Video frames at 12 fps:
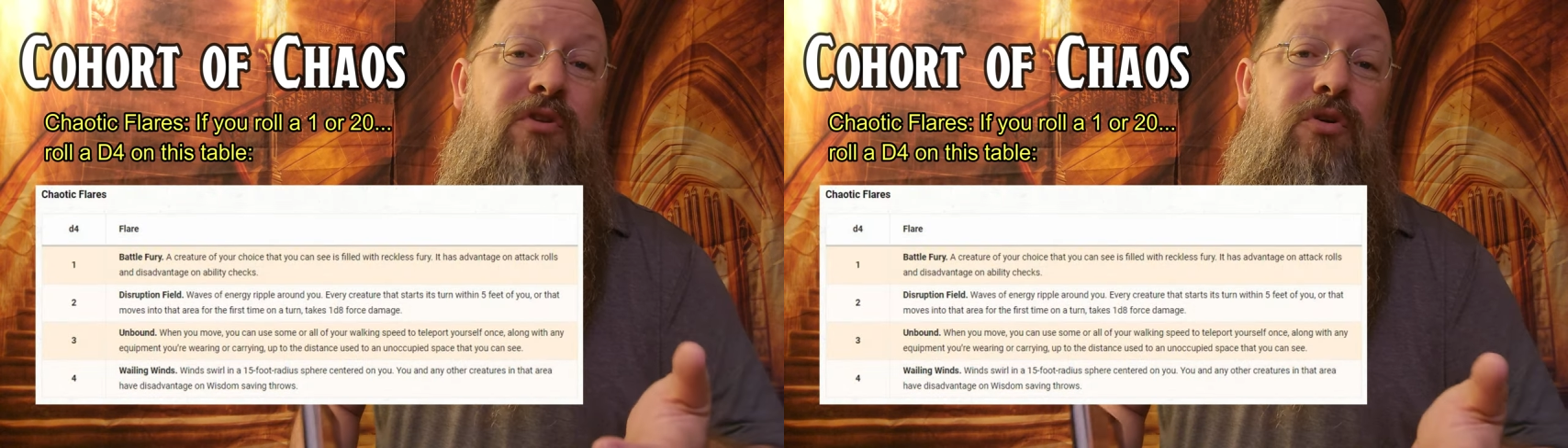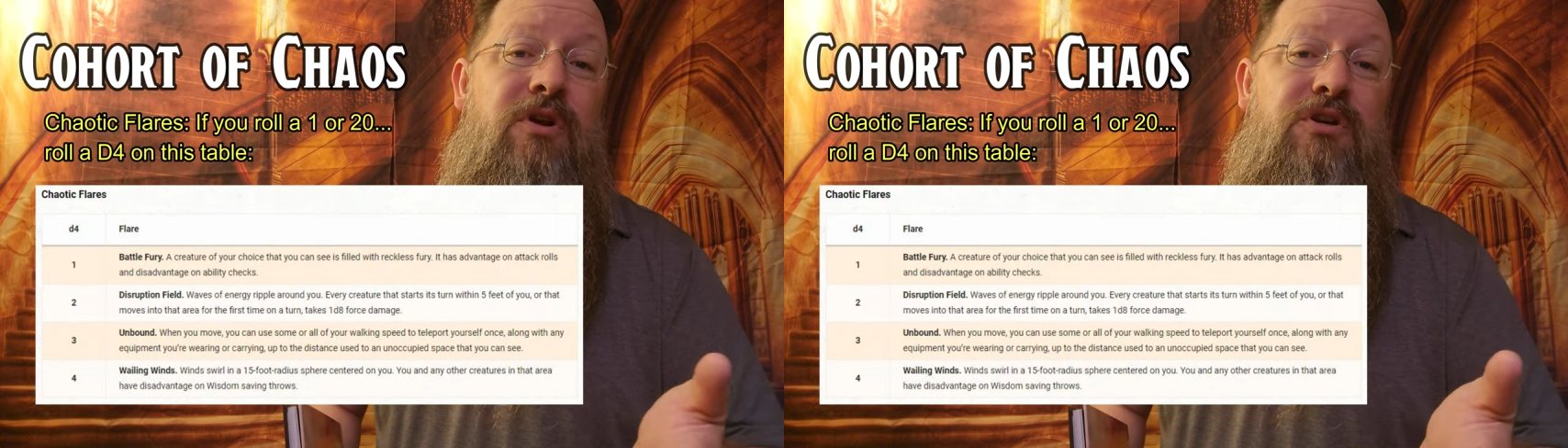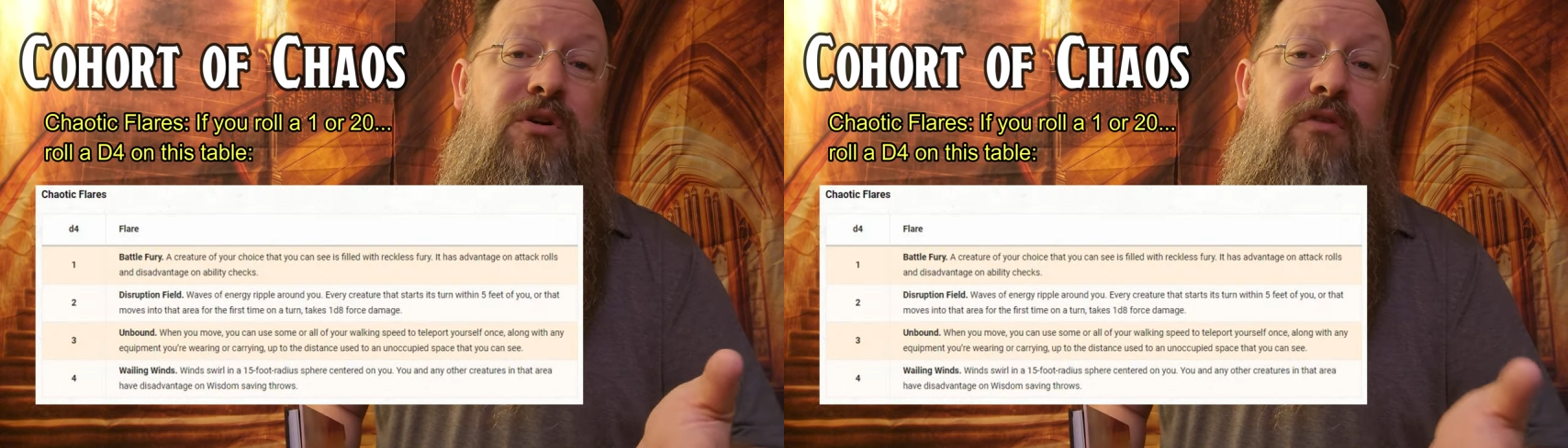
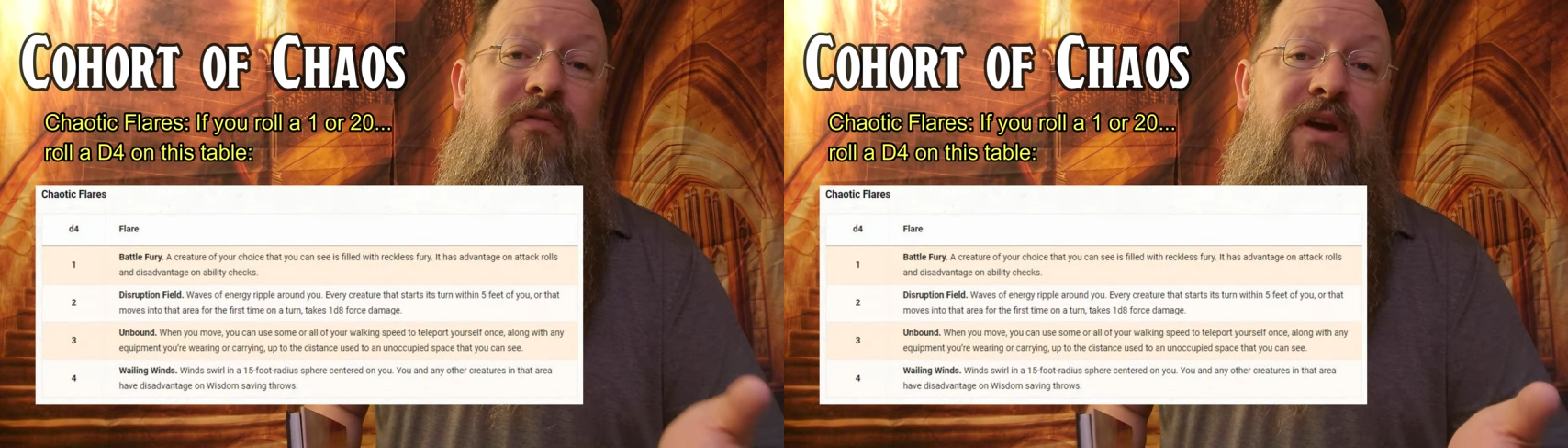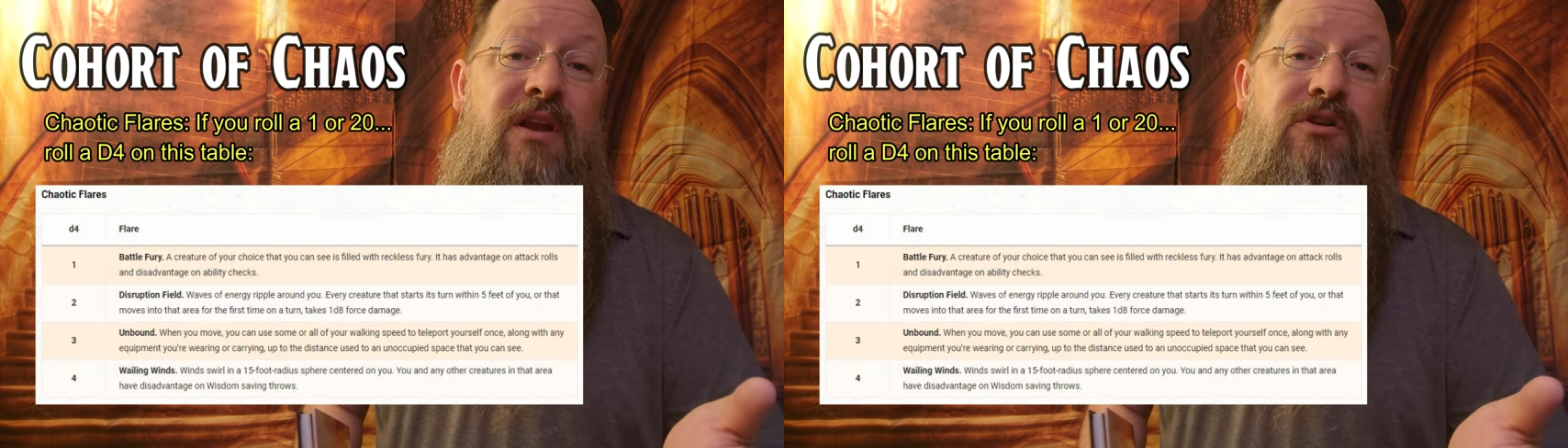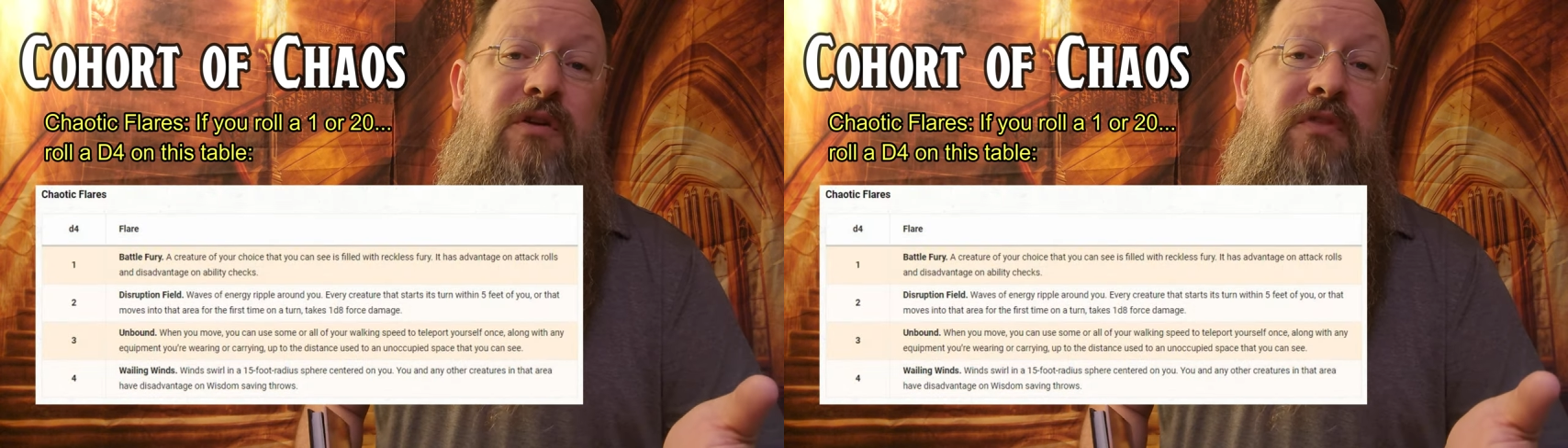creature
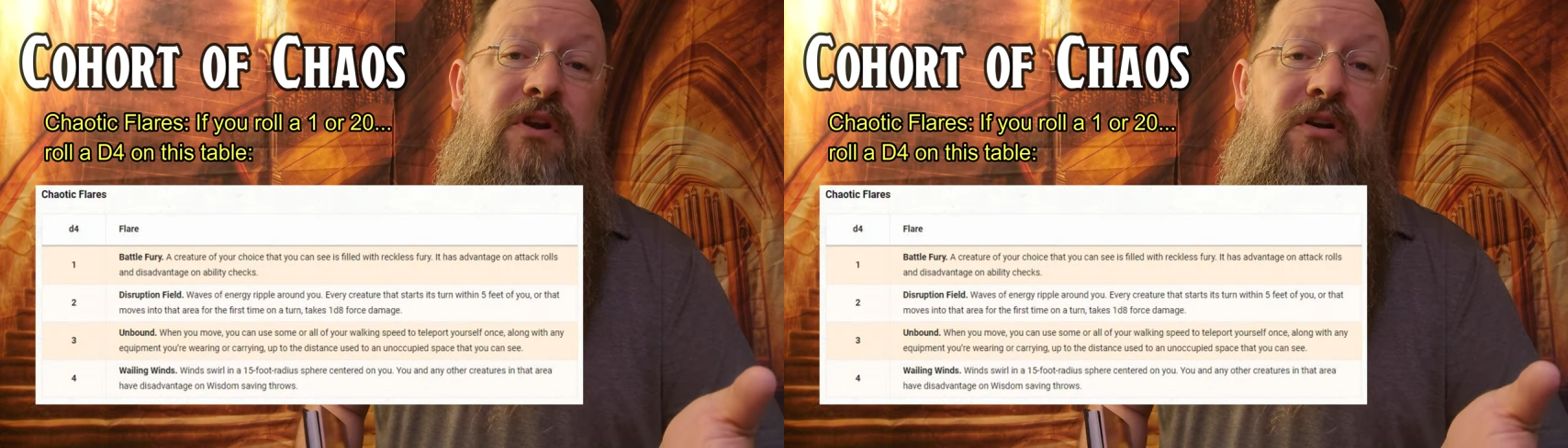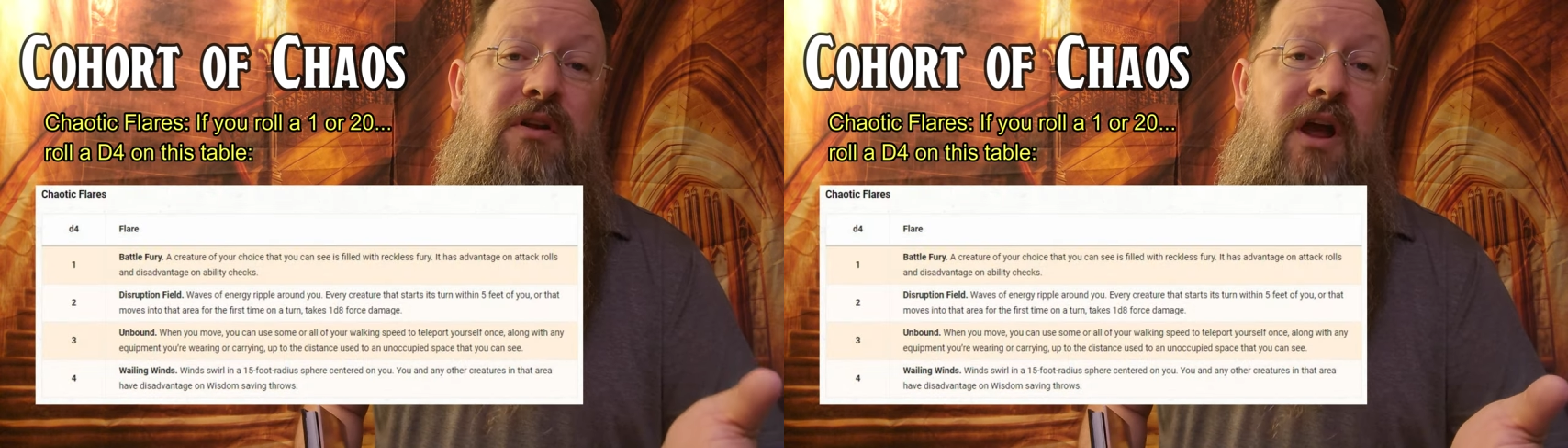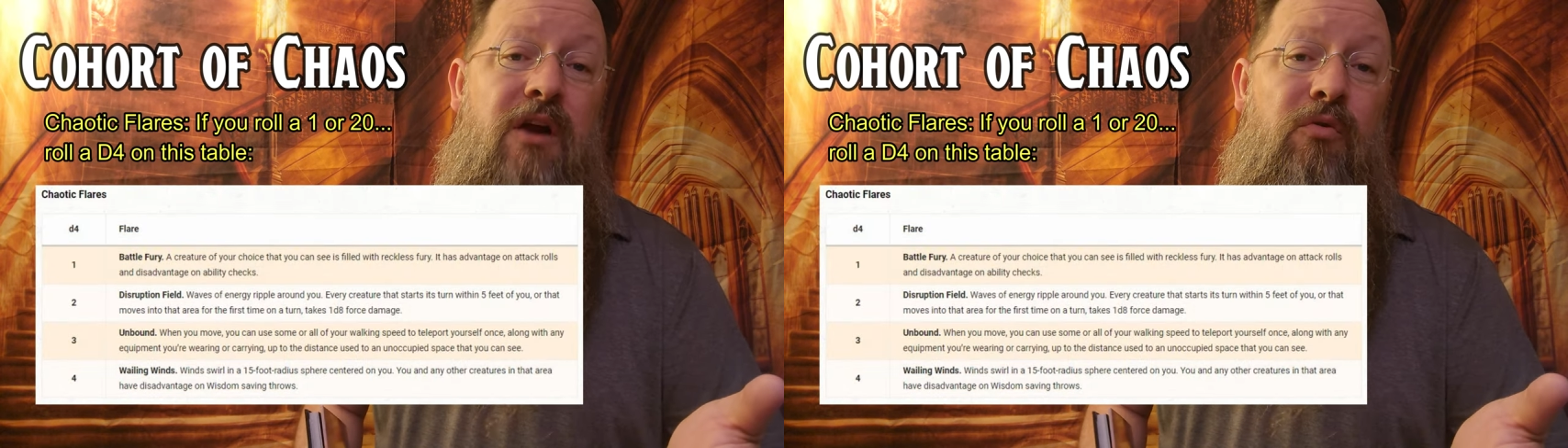advantage on their
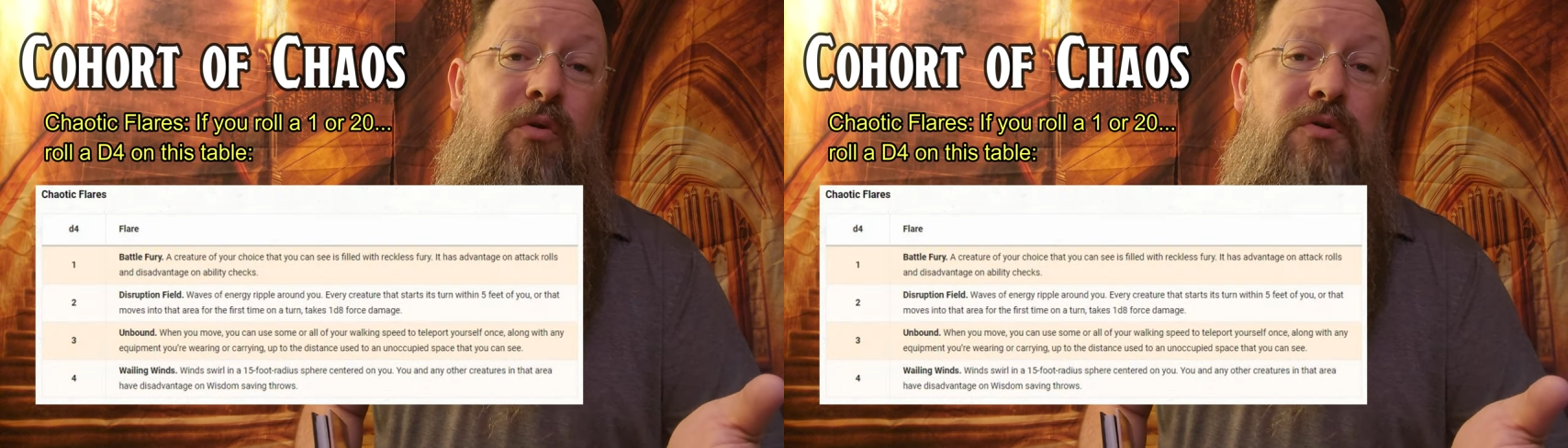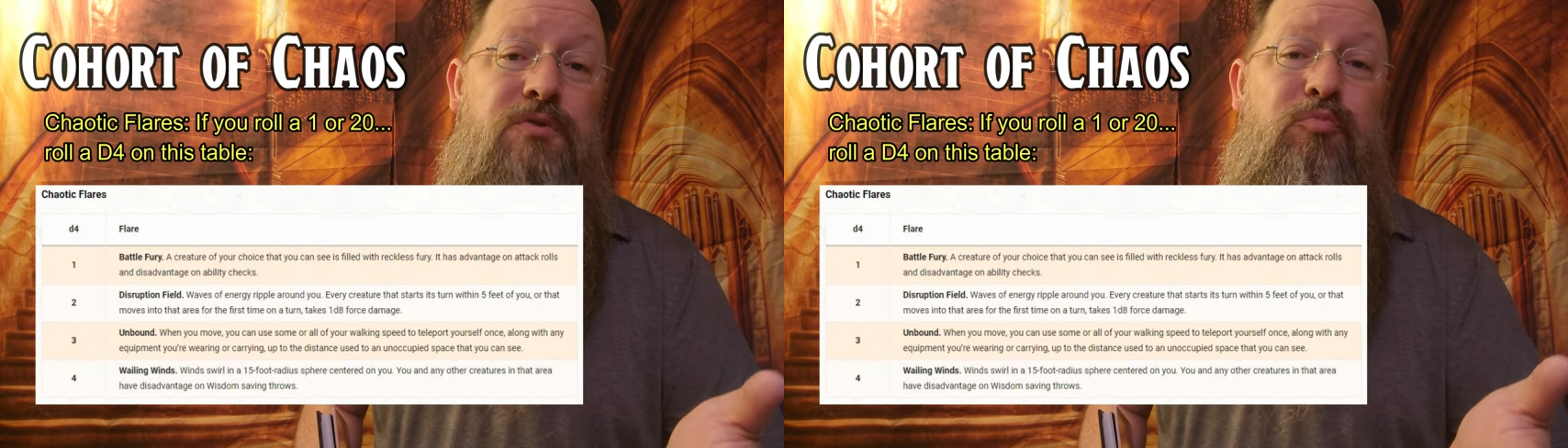attack rolls,